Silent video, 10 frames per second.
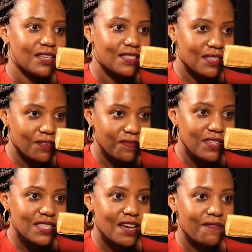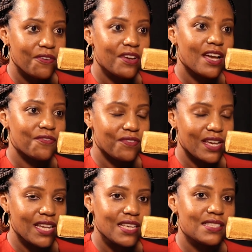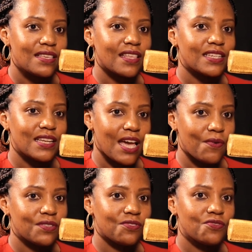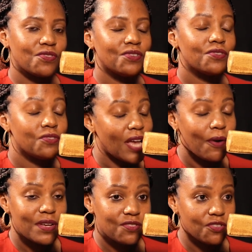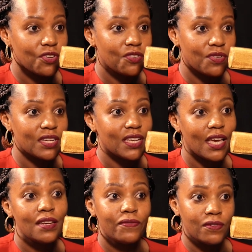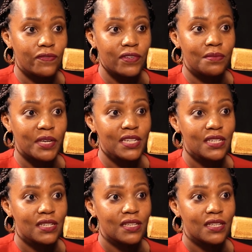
Self-discovery and realizing that I was not going to get any fulfillment